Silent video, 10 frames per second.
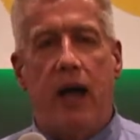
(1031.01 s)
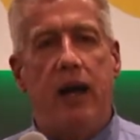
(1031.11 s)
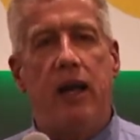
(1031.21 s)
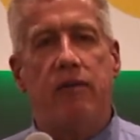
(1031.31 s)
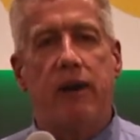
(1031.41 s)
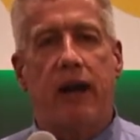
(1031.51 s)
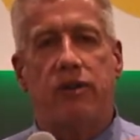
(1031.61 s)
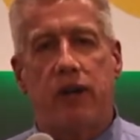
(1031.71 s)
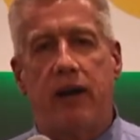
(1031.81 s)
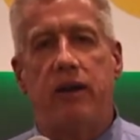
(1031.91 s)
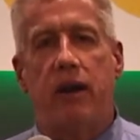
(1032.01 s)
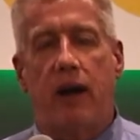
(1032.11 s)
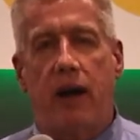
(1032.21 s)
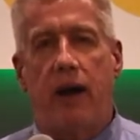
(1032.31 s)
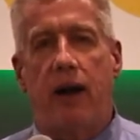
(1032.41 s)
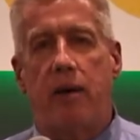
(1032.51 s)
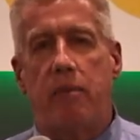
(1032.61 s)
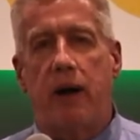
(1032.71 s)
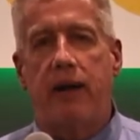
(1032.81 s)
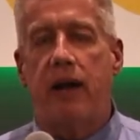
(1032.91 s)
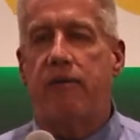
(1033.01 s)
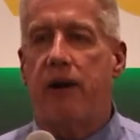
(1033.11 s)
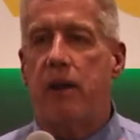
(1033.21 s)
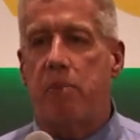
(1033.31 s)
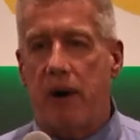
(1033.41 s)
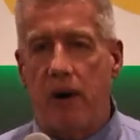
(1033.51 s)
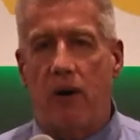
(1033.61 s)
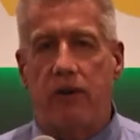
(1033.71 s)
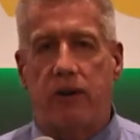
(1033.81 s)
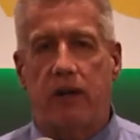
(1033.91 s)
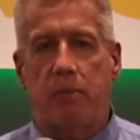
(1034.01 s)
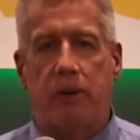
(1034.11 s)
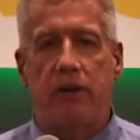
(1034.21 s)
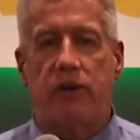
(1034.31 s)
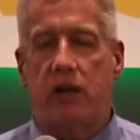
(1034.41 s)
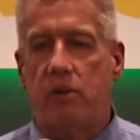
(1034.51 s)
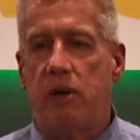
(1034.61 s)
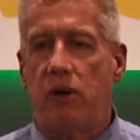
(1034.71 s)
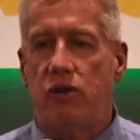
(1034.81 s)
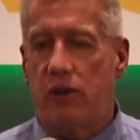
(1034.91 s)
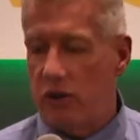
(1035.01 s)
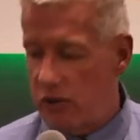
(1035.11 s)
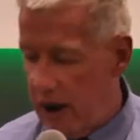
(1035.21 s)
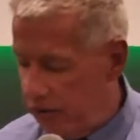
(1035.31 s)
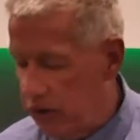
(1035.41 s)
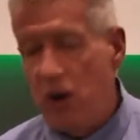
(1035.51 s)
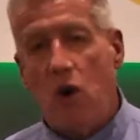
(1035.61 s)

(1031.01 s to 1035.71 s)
and even actually identify the priorities that the police and the community should address,